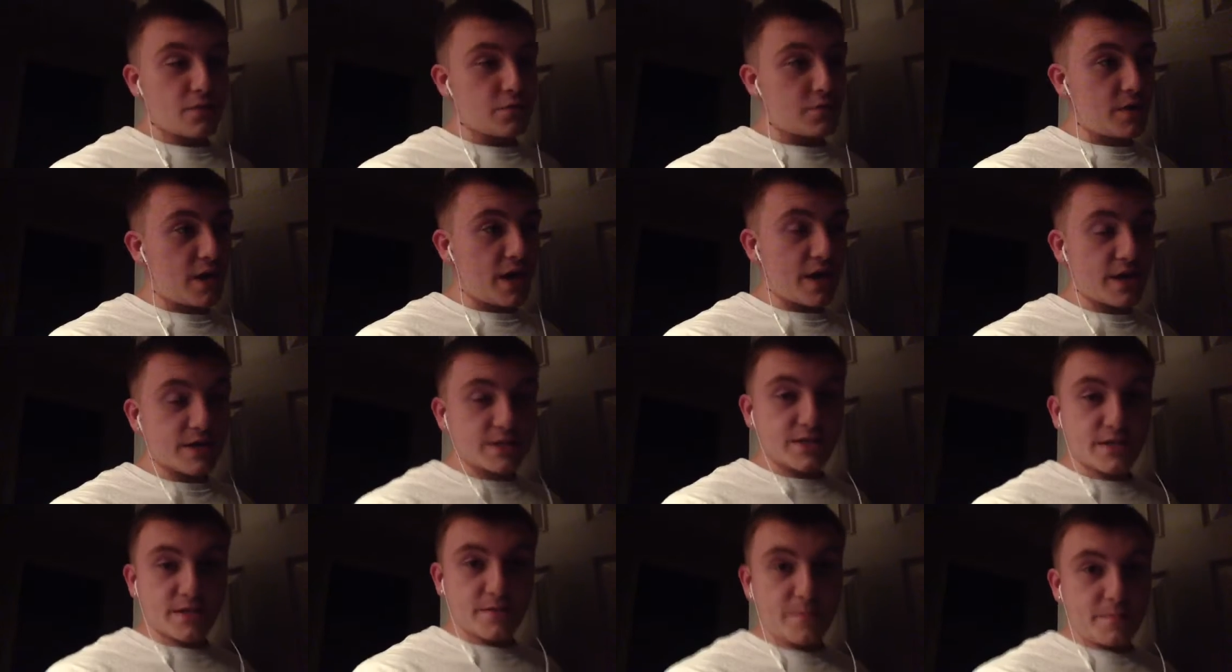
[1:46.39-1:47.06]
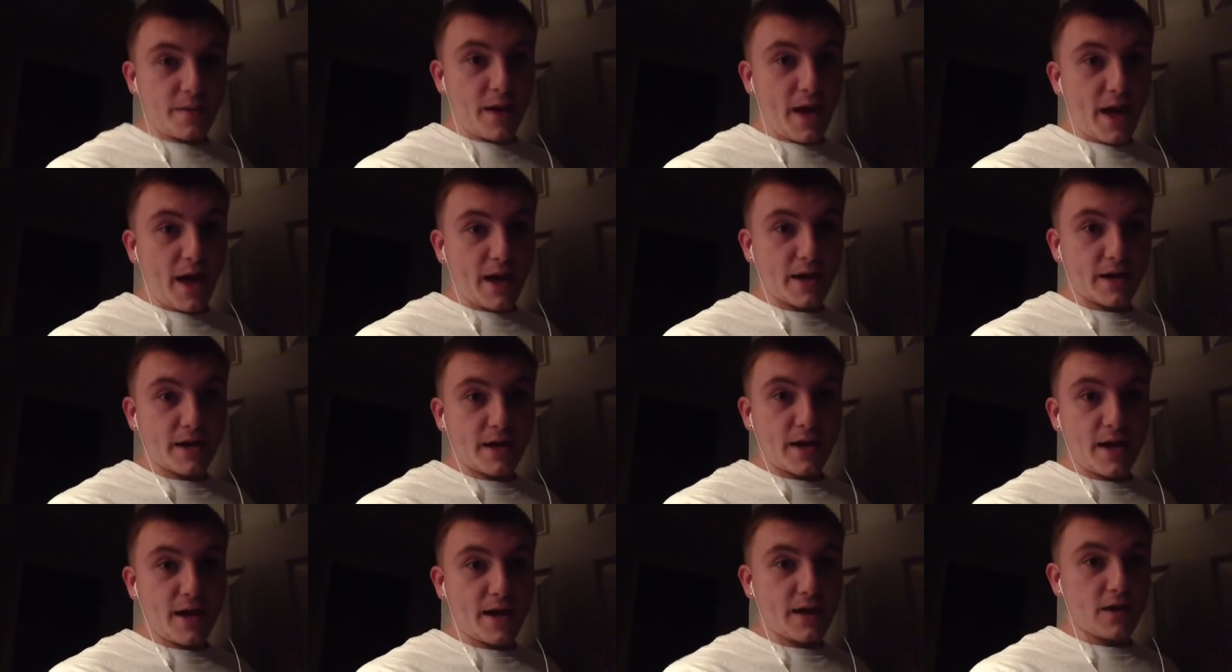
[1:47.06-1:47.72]
You can't sit
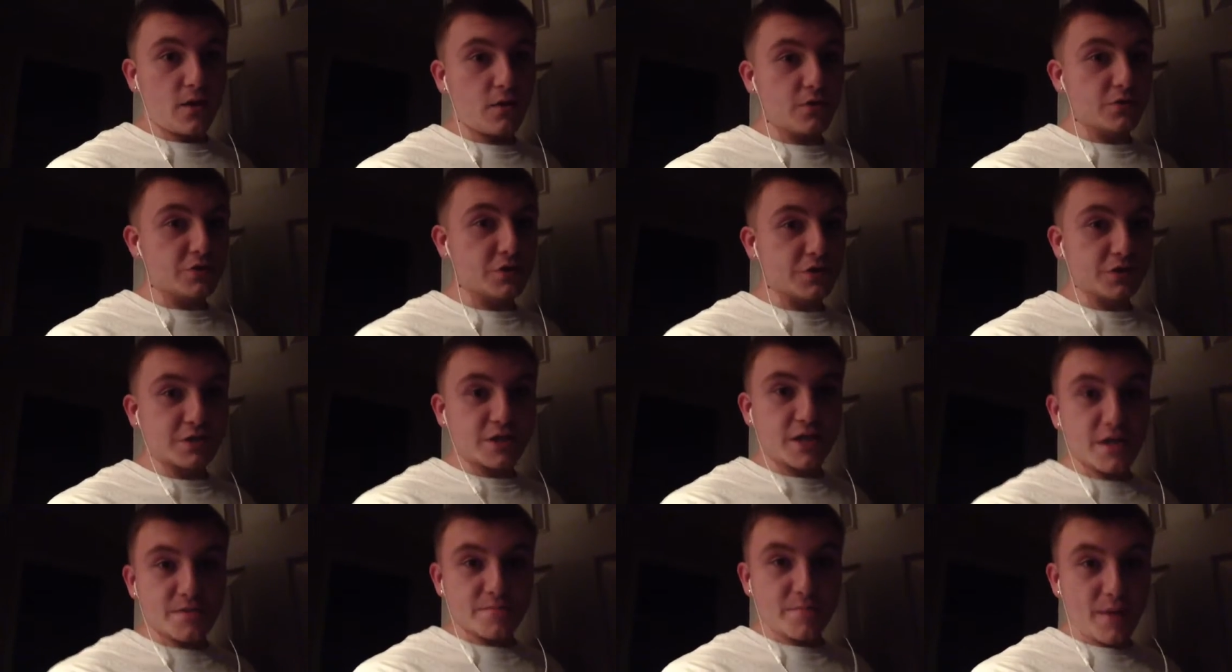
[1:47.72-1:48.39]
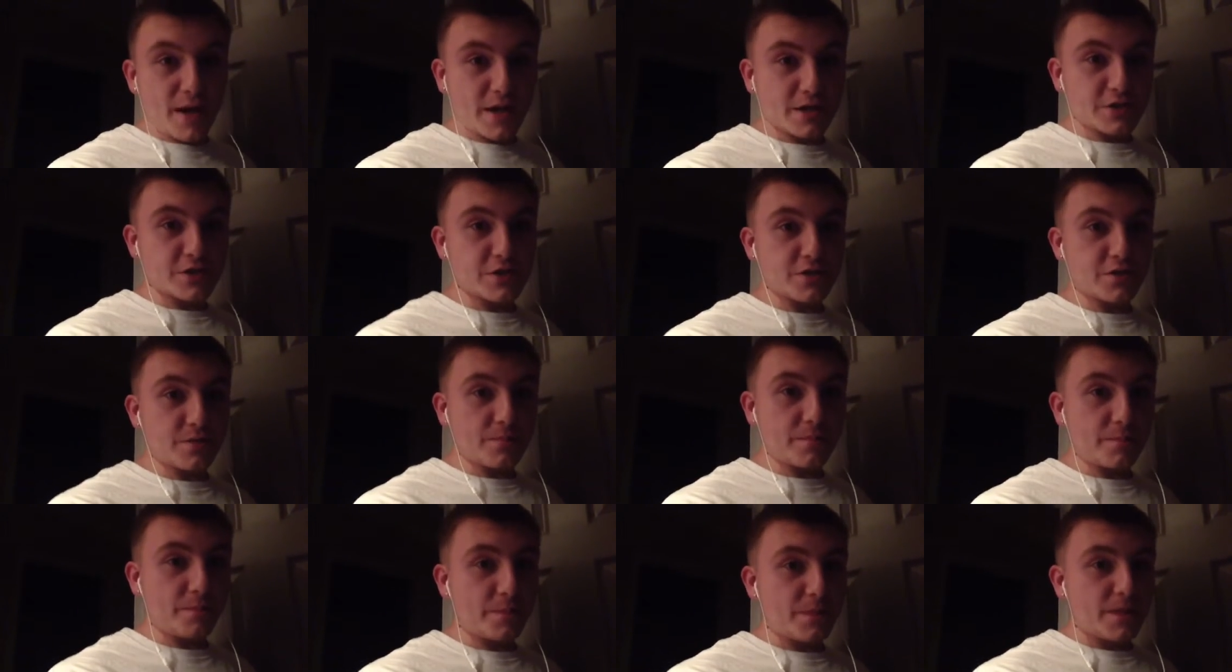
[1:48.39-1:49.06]
back and just keep benching
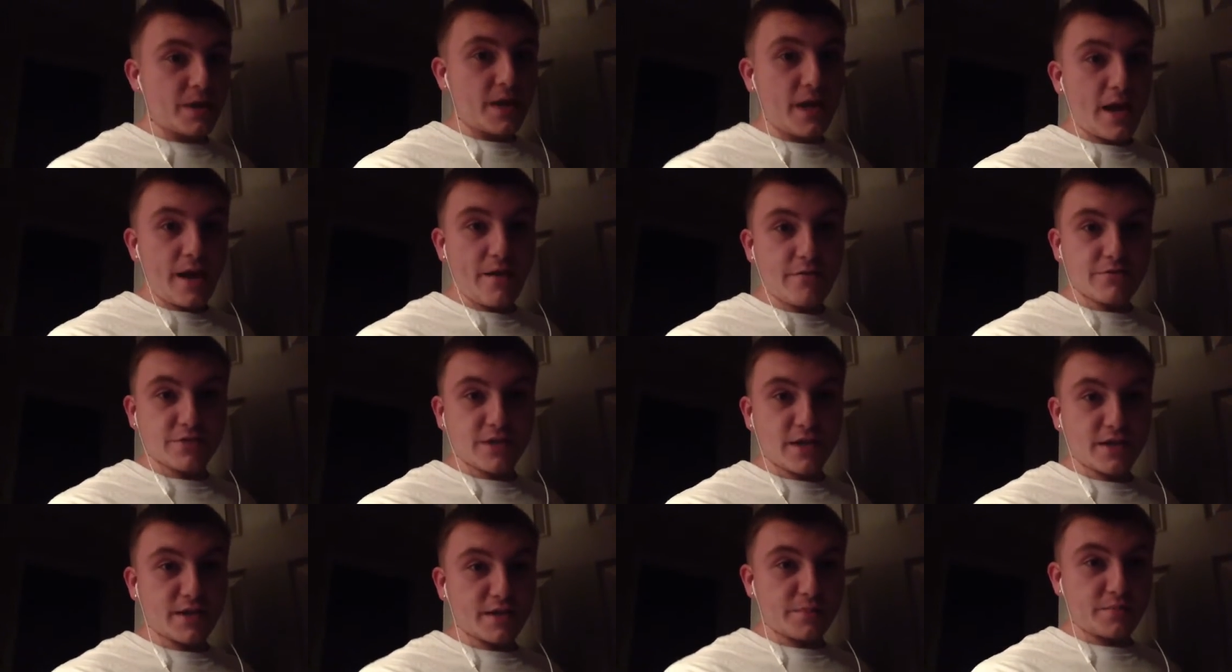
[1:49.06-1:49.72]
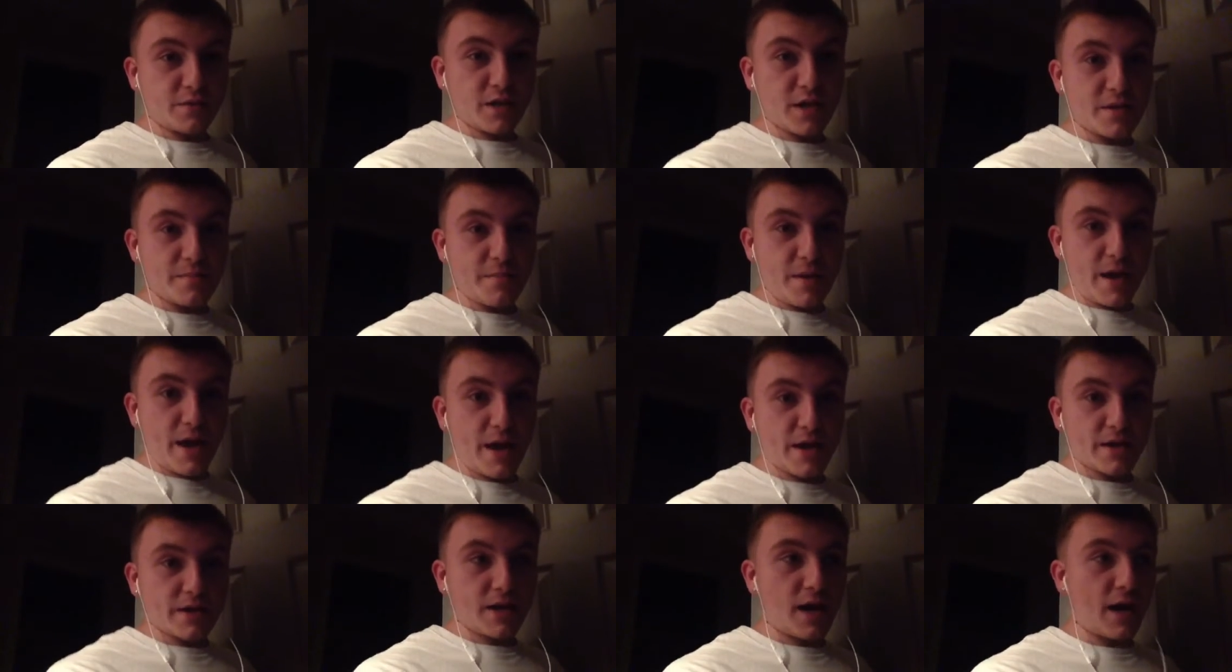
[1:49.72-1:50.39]
them every time they play
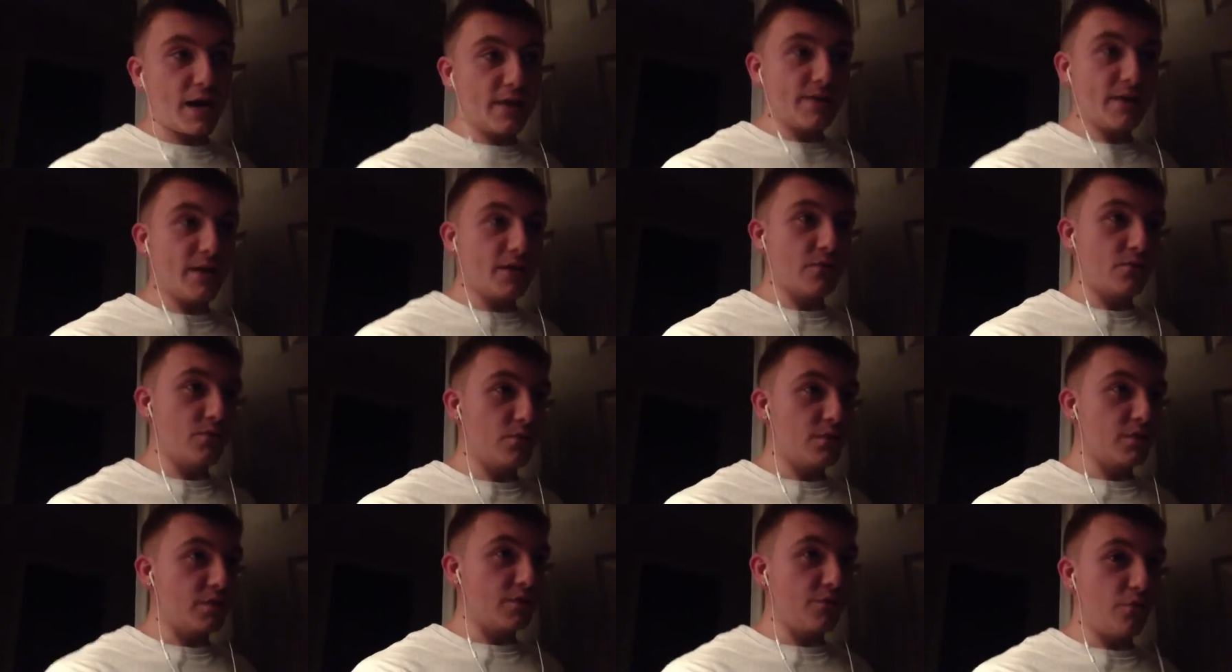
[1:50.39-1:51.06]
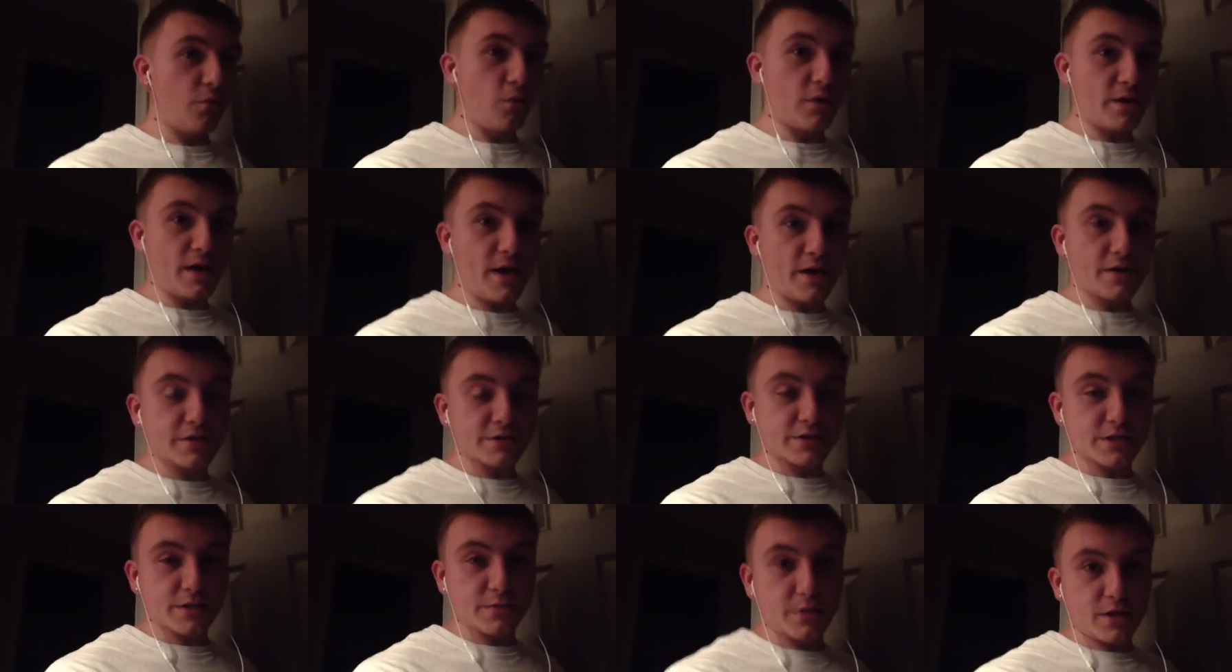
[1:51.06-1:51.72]
bad, kind of like what the
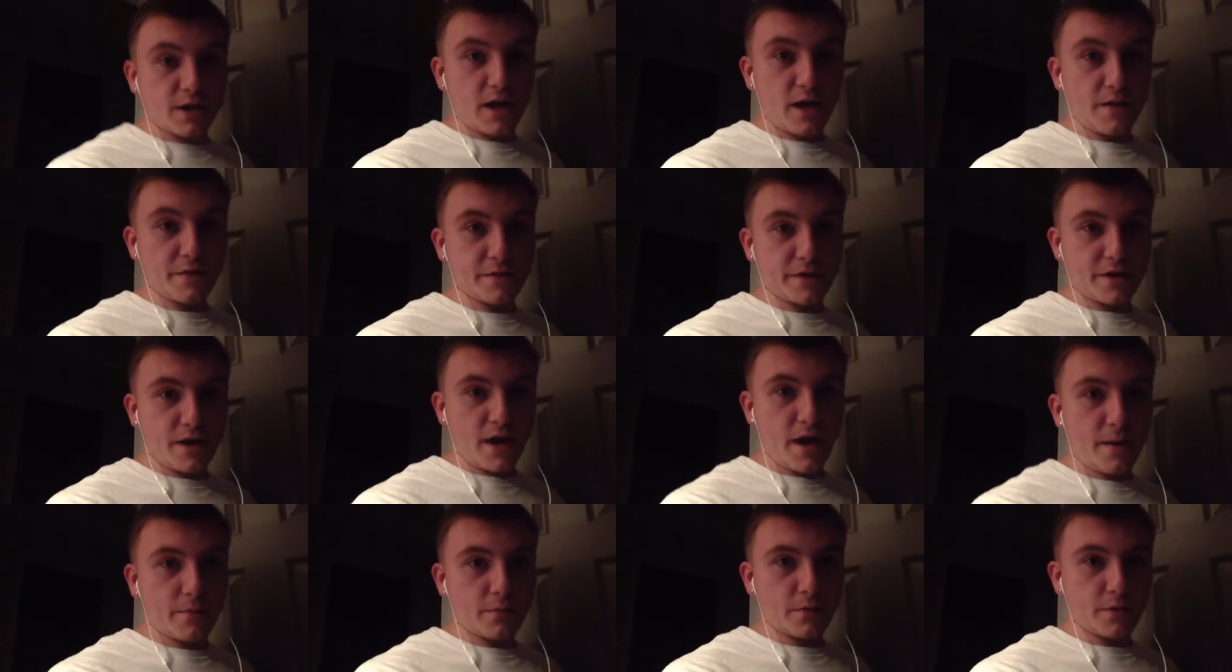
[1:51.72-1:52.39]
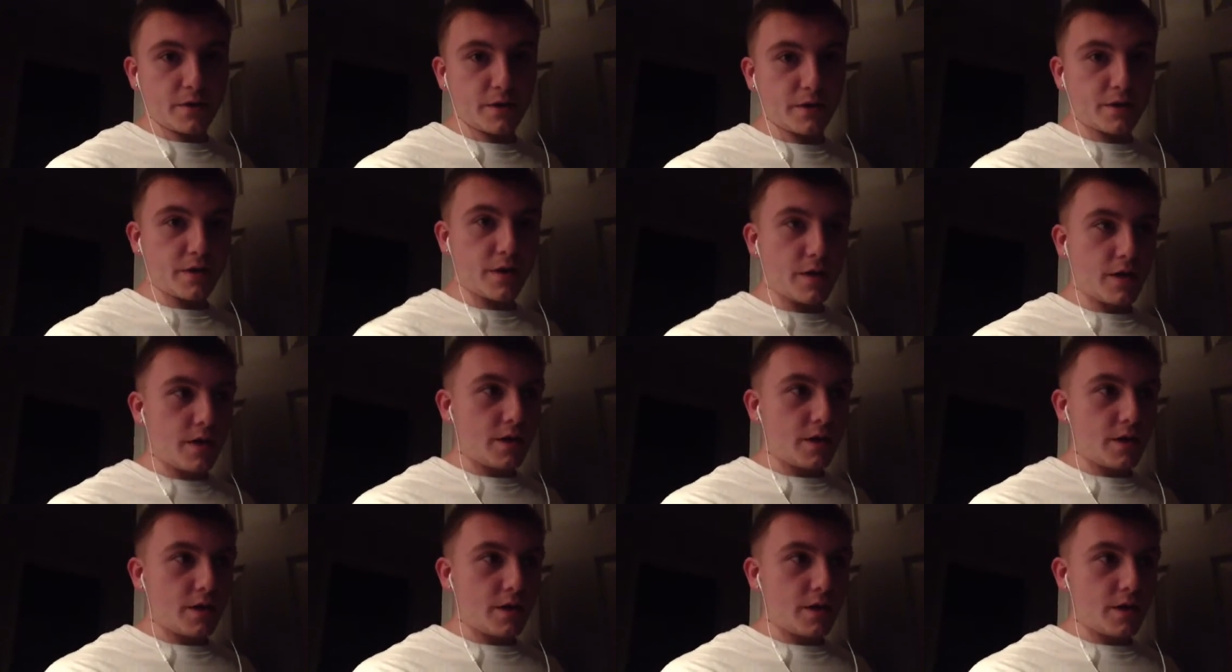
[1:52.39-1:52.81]
49ers did with Colin Kaepernick.